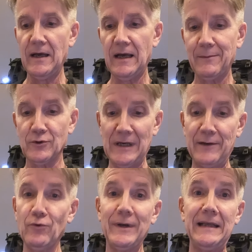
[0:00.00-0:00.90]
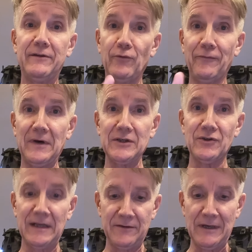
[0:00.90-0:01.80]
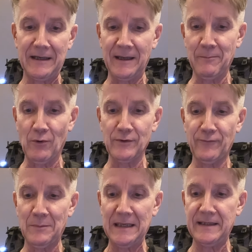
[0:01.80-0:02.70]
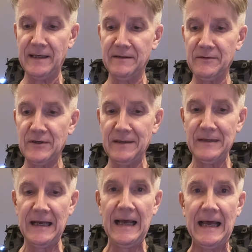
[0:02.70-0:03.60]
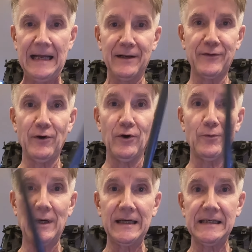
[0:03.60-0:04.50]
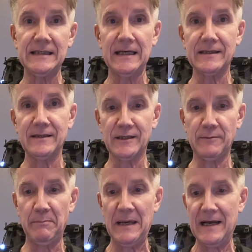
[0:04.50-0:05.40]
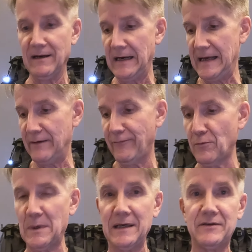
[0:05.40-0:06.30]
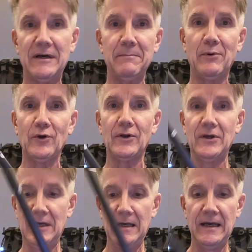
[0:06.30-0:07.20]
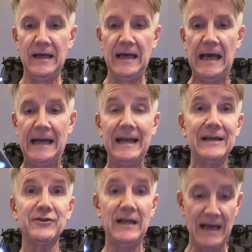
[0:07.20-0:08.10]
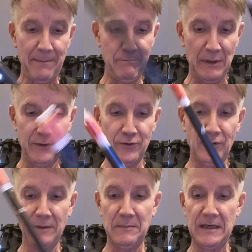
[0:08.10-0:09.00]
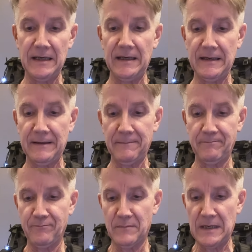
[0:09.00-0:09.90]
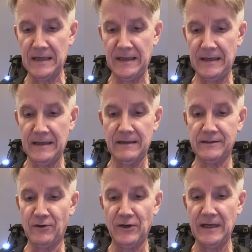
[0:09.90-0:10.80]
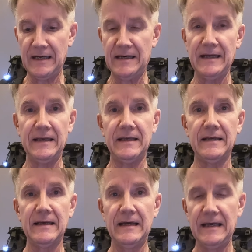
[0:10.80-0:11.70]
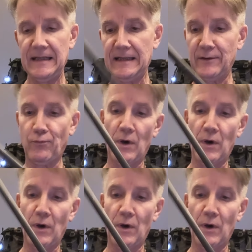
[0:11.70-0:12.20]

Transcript: because I do need 2 functioning trekking poles for my tent, right? And the third one is as a spare leg for my tripod. And it actually happened during my Sarek hike that